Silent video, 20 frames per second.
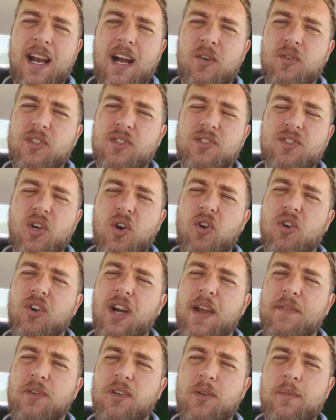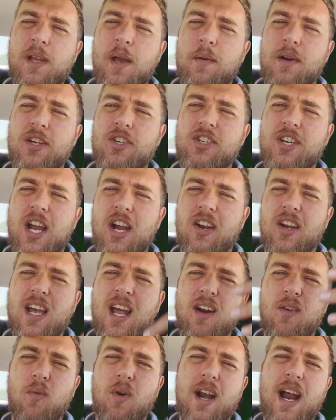I was so grateful to be able to share
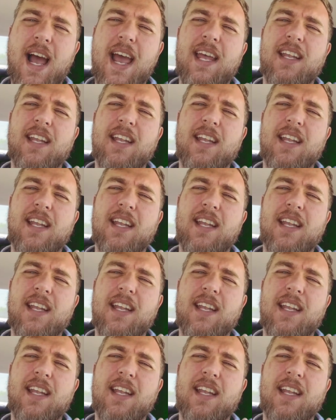kind of what I